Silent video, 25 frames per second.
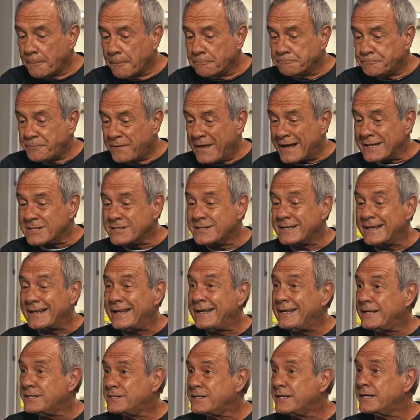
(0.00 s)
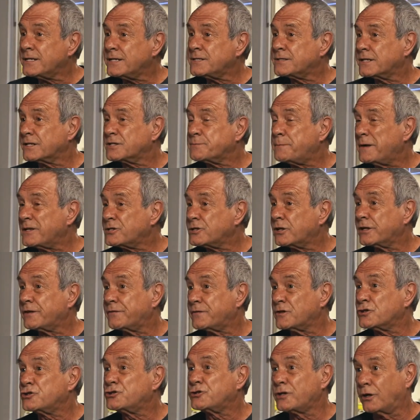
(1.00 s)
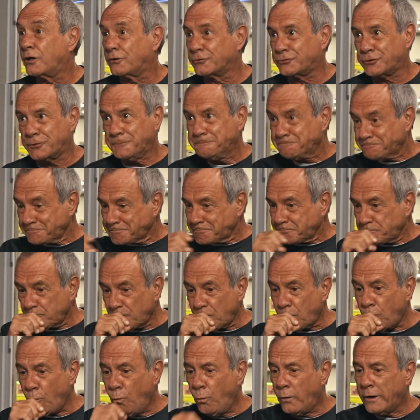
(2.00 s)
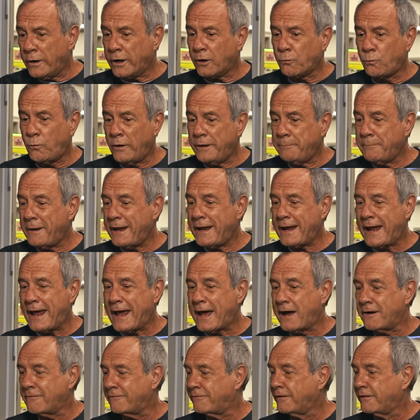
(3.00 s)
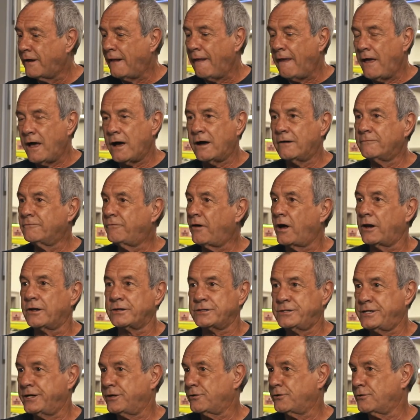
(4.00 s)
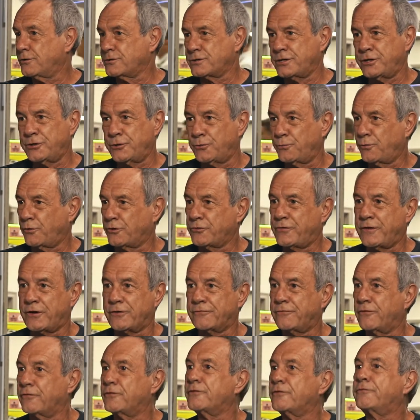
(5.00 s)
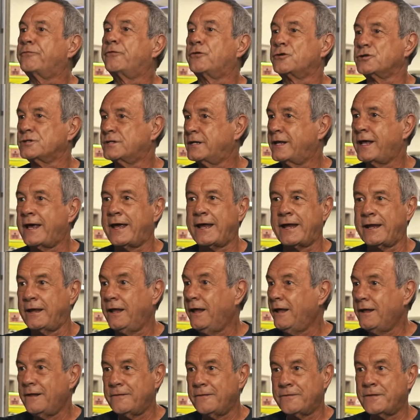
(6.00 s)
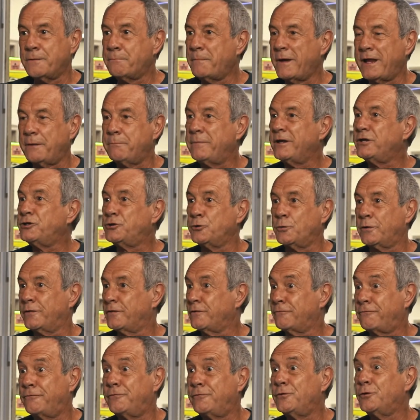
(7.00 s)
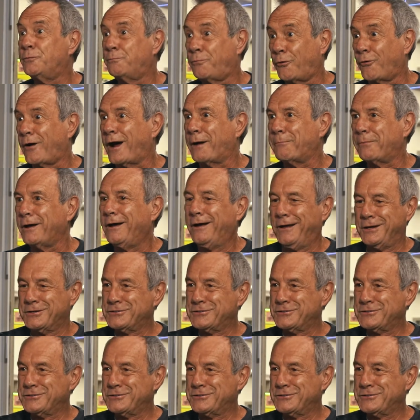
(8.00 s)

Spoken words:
That's the easiest, especially at the shelter, where we may have volunteers who are there for the first day that may be doing the food prep.